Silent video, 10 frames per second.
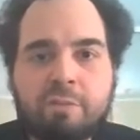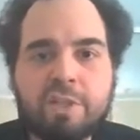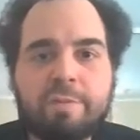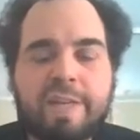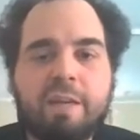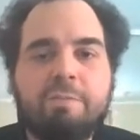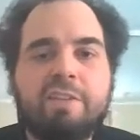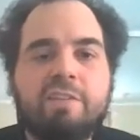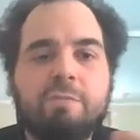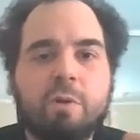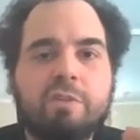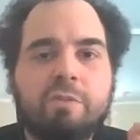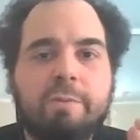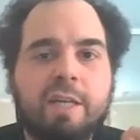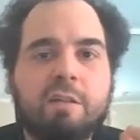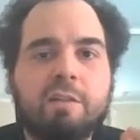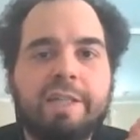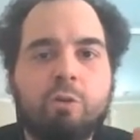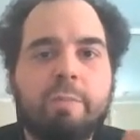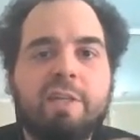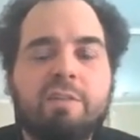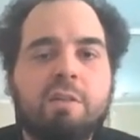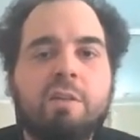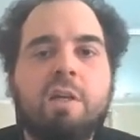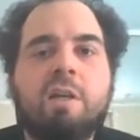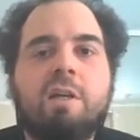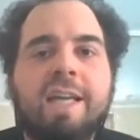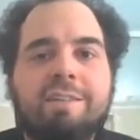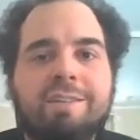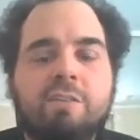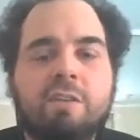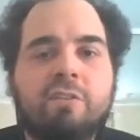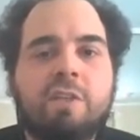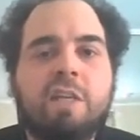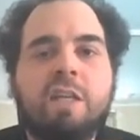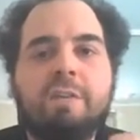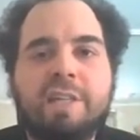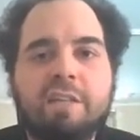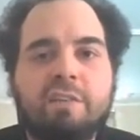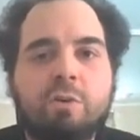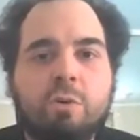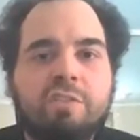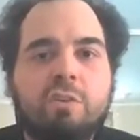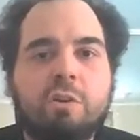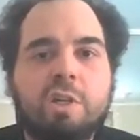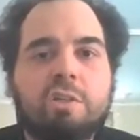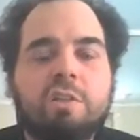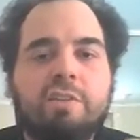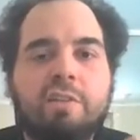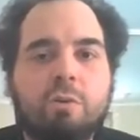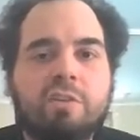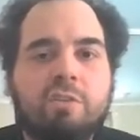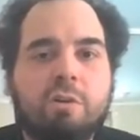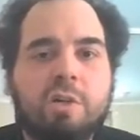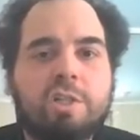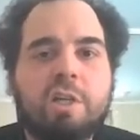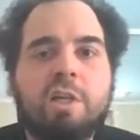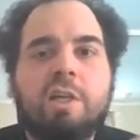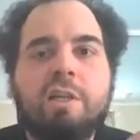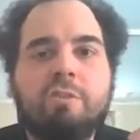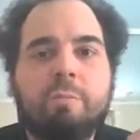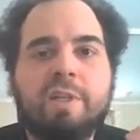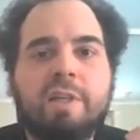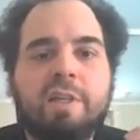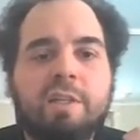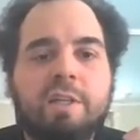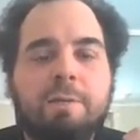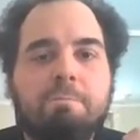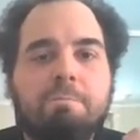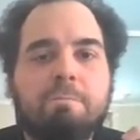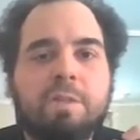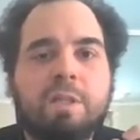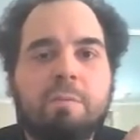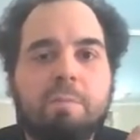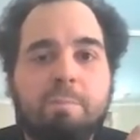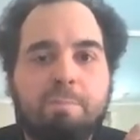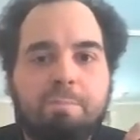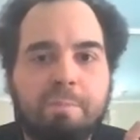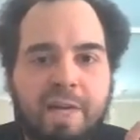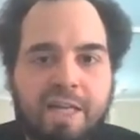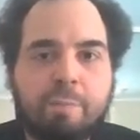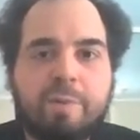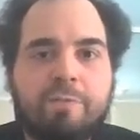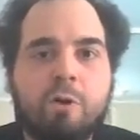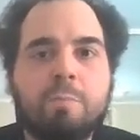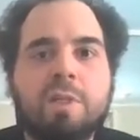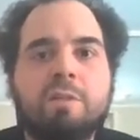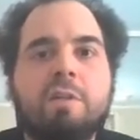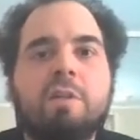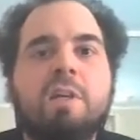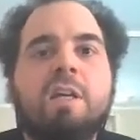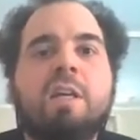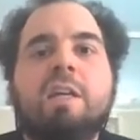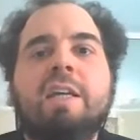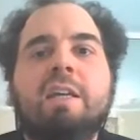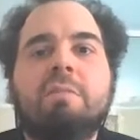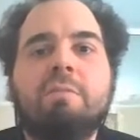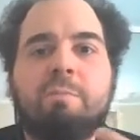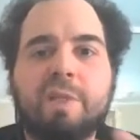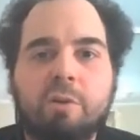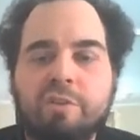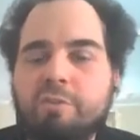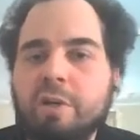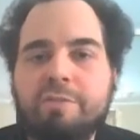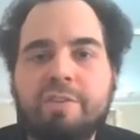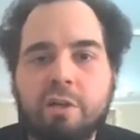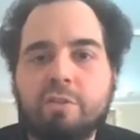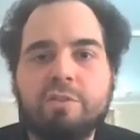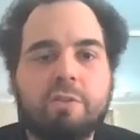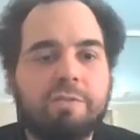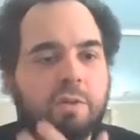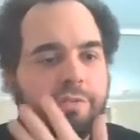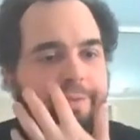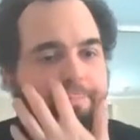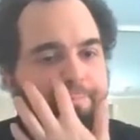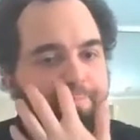which we have with this 1 square kilometer accesses, if there is local storage, this local storage is typically higher performant because you have thousands of nodes.